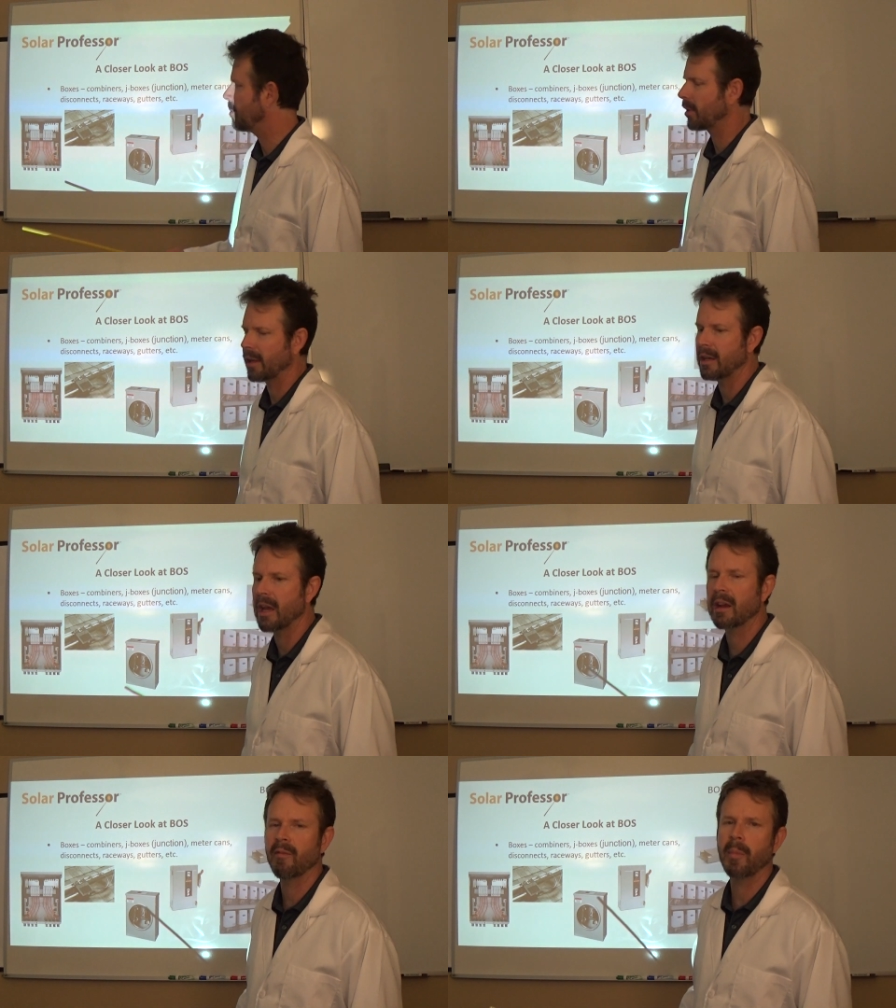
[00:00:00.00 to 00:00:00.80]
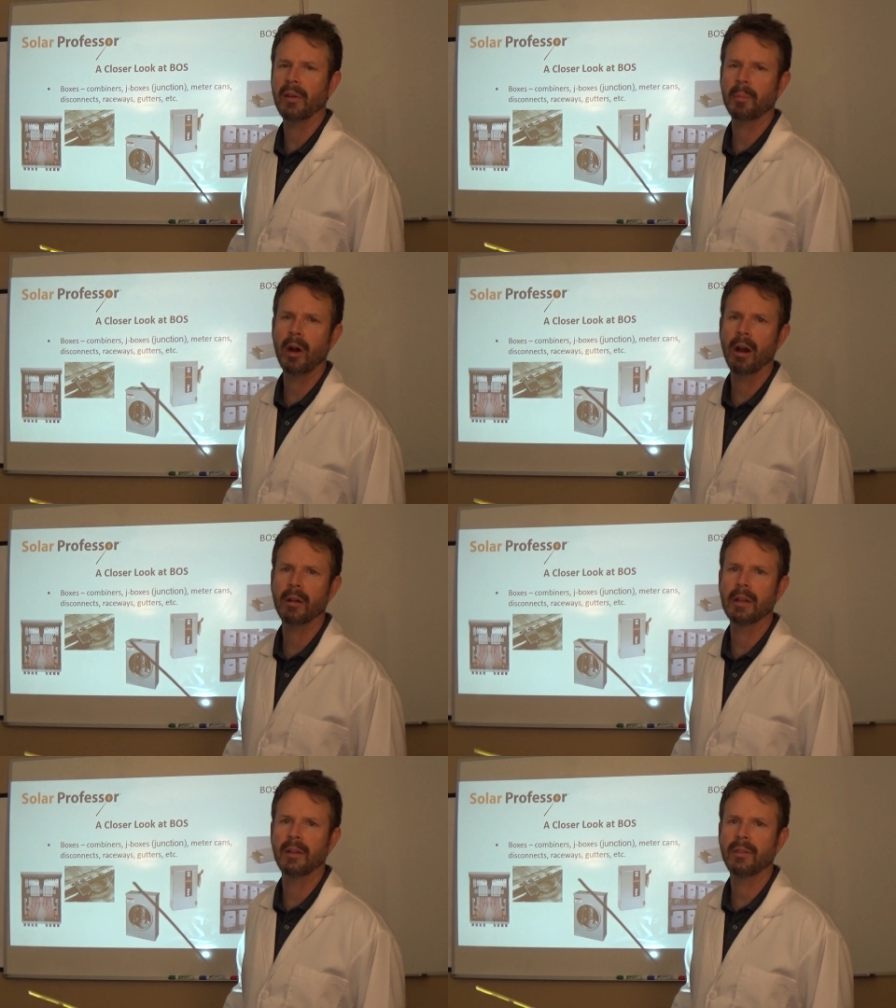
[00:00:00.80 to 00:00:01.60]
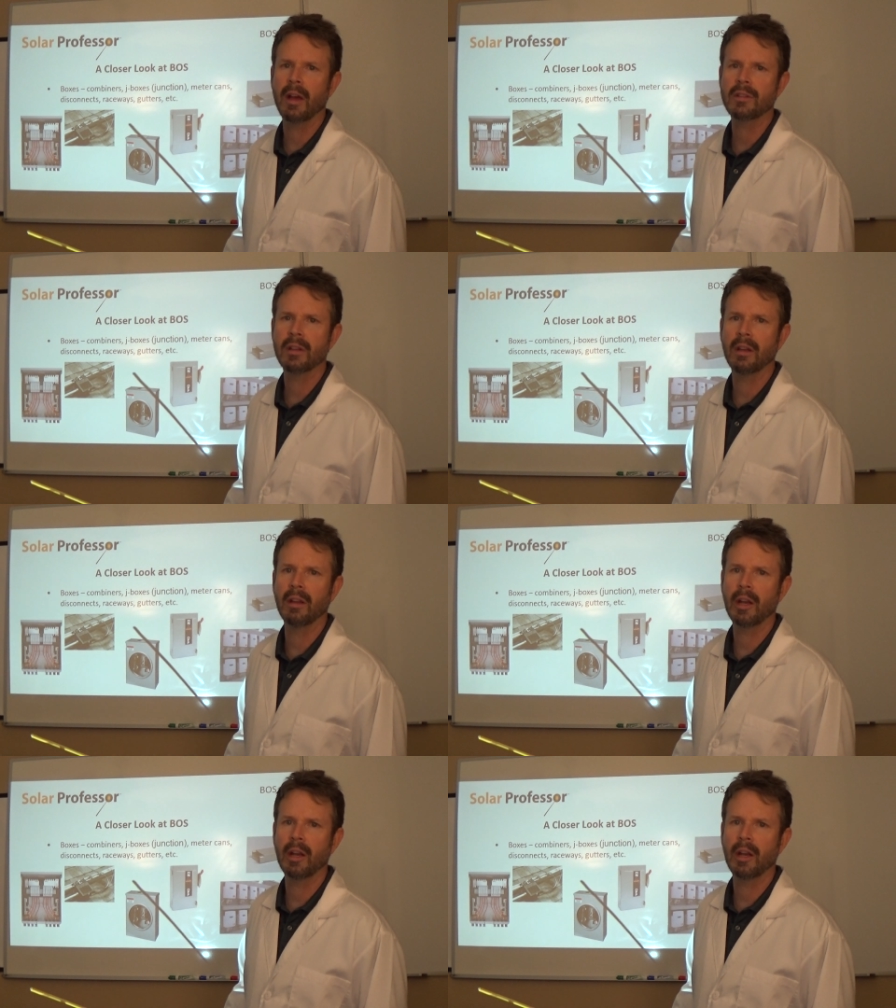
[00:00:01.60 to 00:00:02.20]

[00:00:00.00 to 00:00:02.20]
typically a negative bus bar and such, and,